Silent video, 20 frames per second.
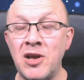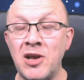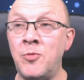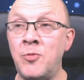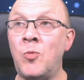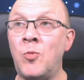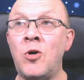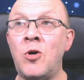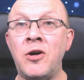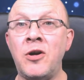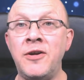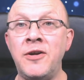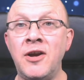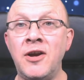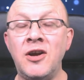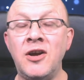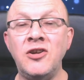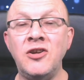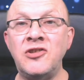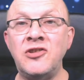And why
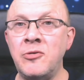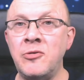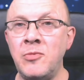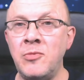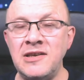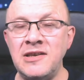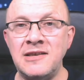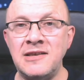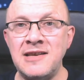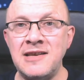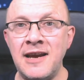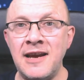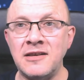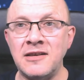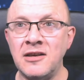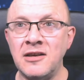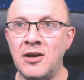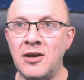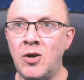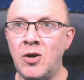don't we detect
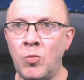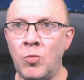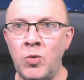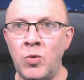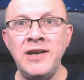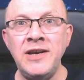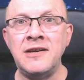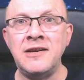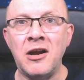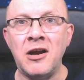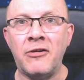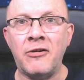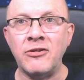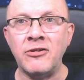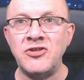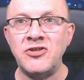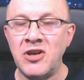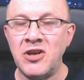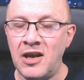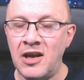wind
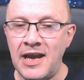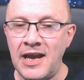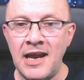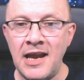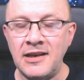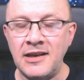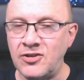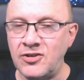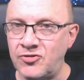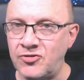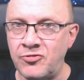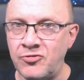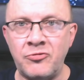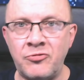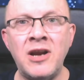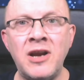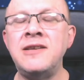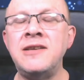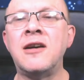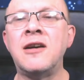currents heading
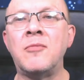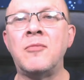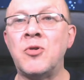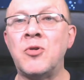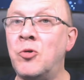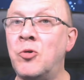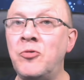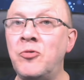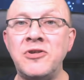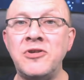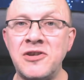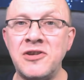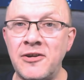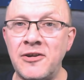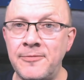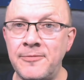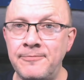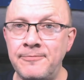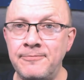straight up all the time?